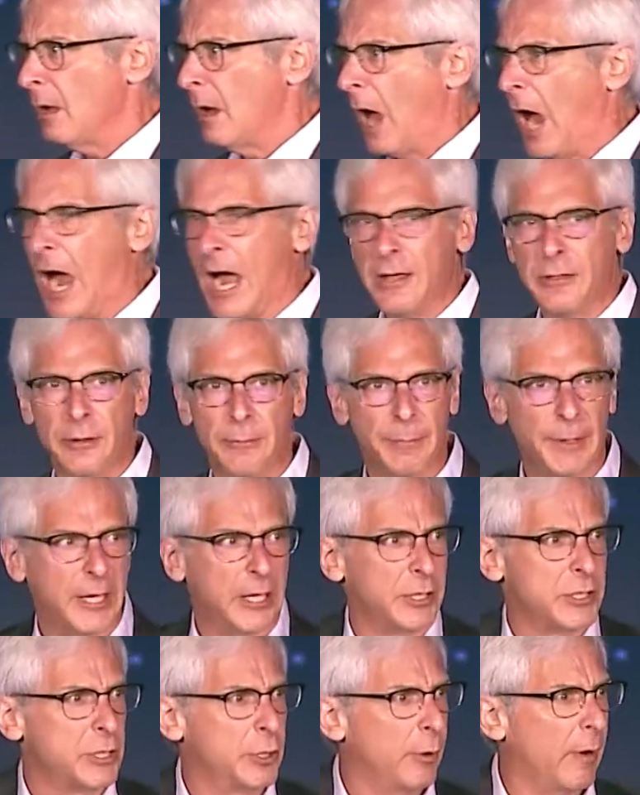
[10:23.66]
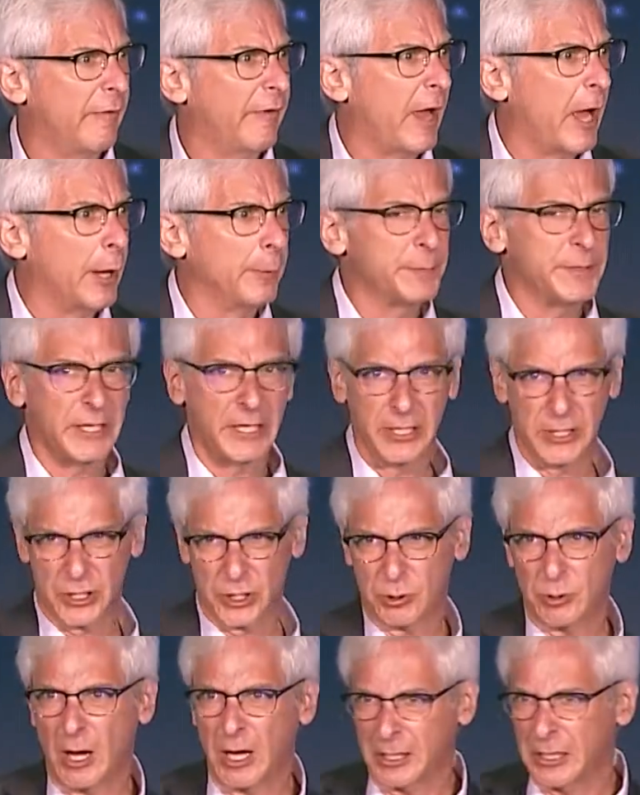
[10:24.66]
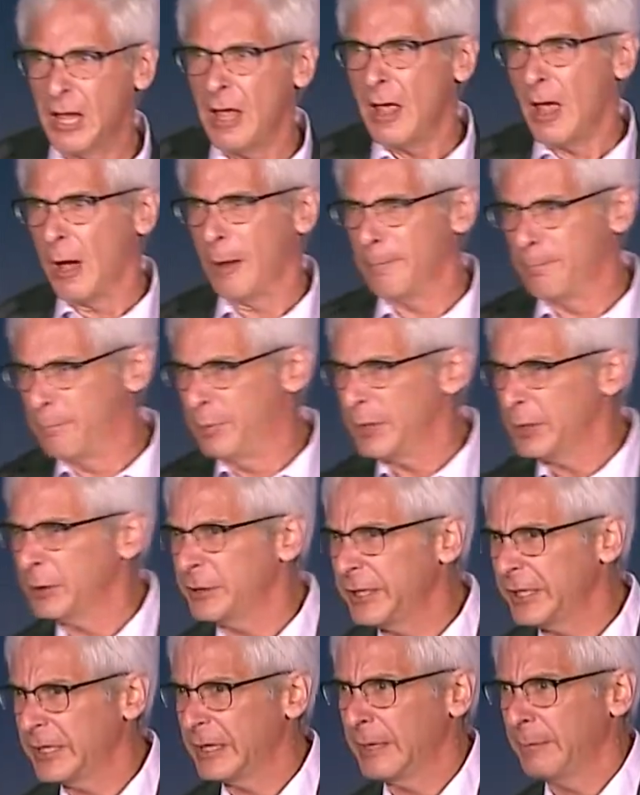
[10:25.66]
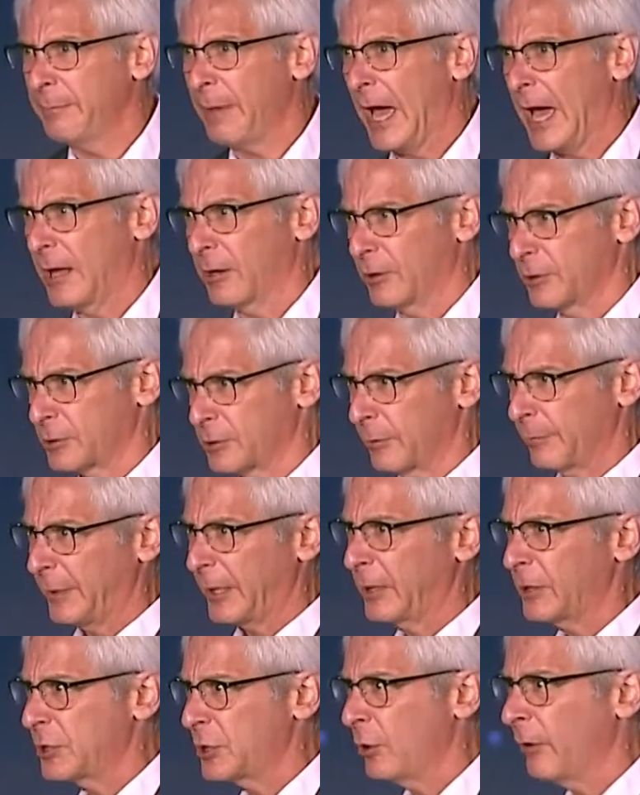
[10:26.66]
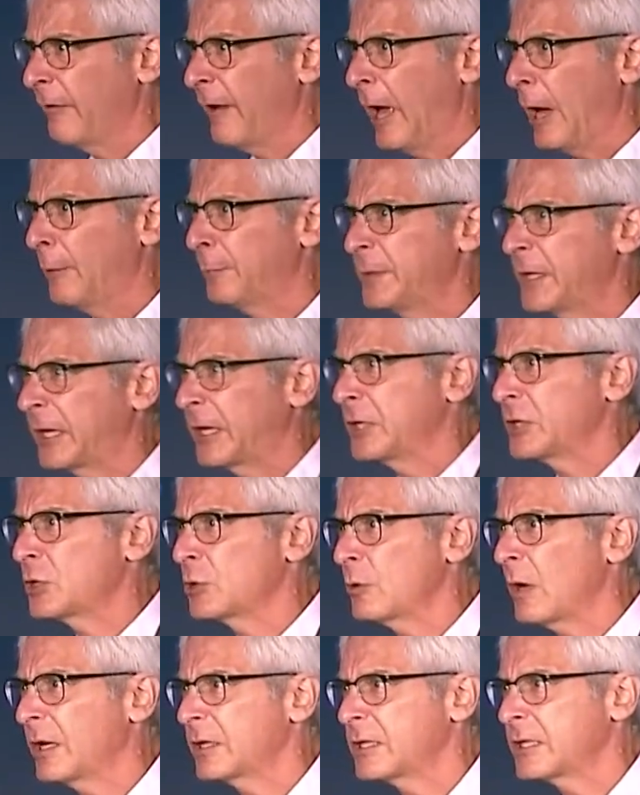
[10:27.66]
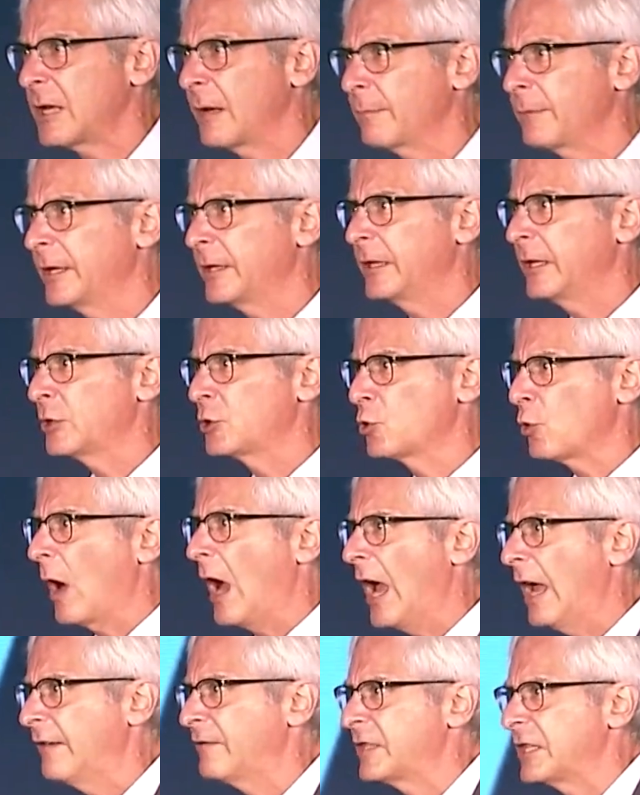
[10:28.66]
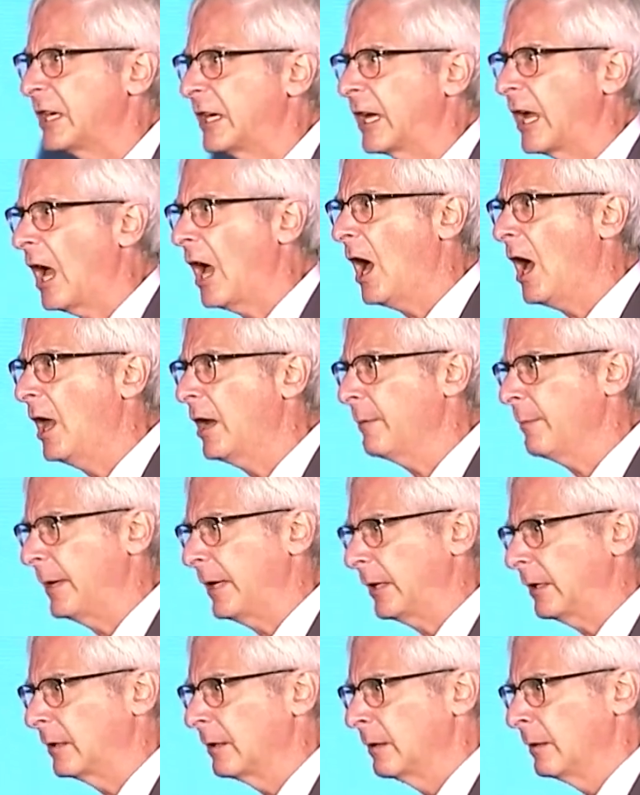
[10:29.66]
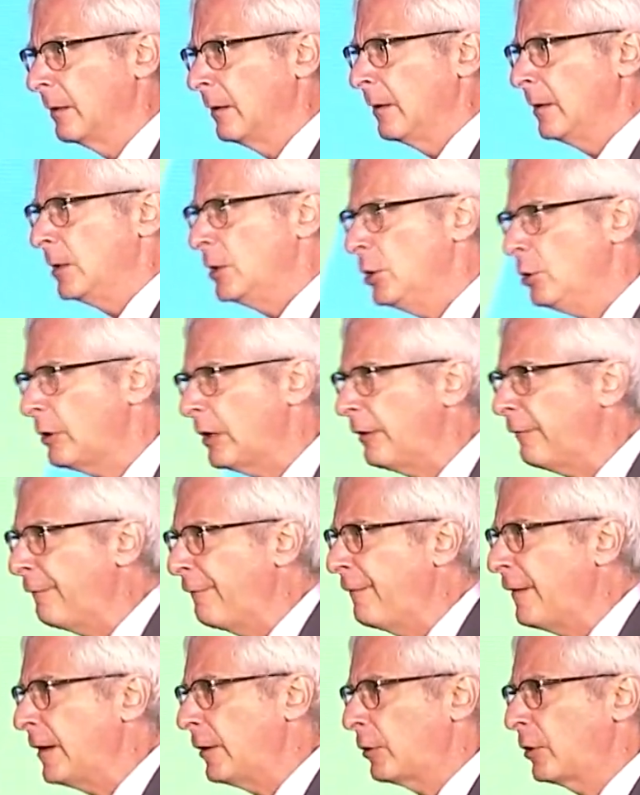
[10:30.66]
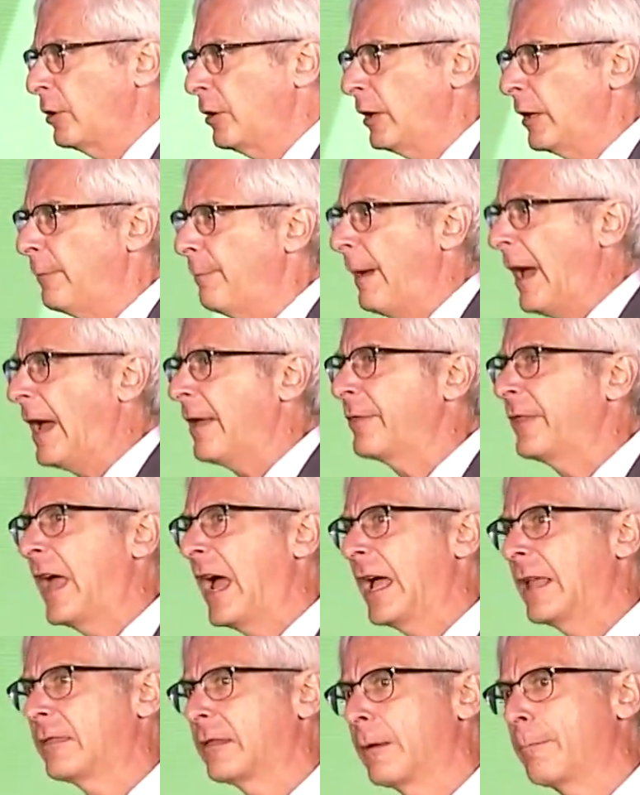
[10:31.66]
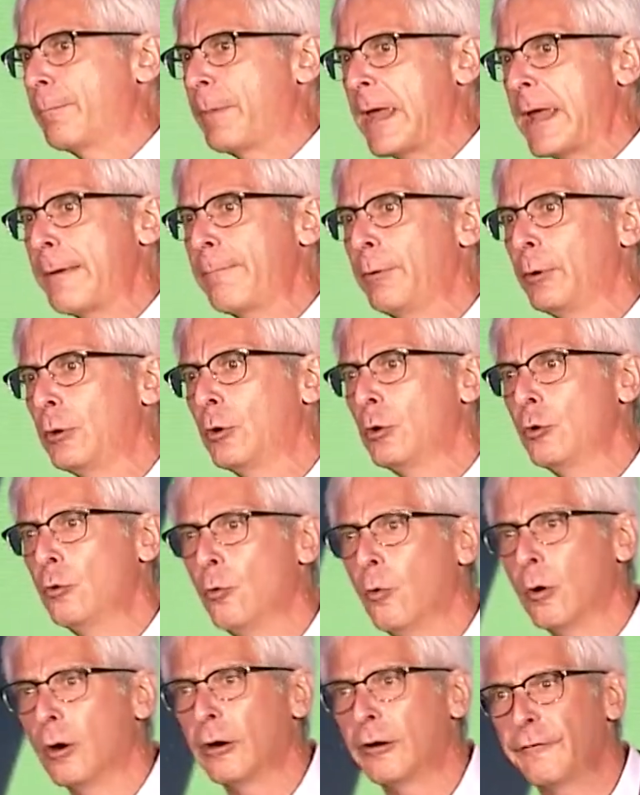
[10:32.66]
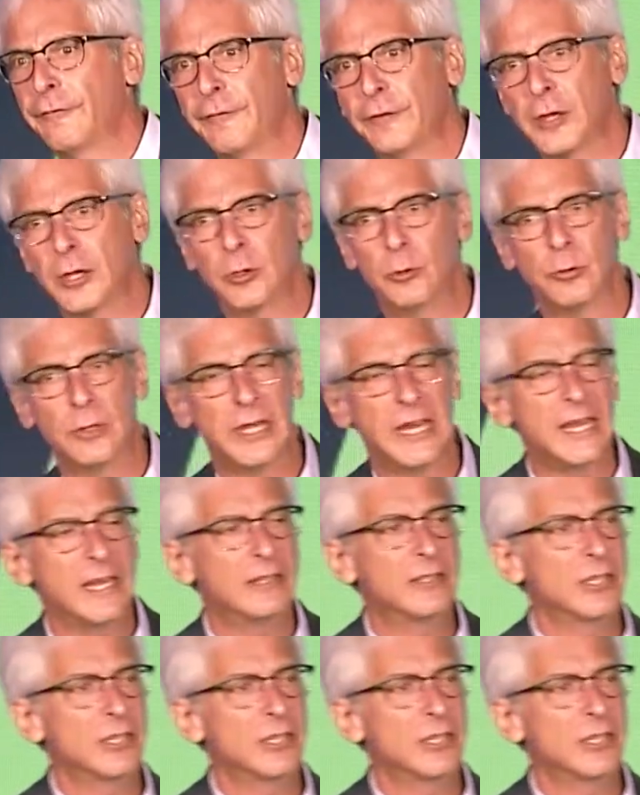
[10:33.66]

Either because you have helped to construct a building that matters or because you have helped to construct something that drives an economy. You can feel good about that. The people who work for you need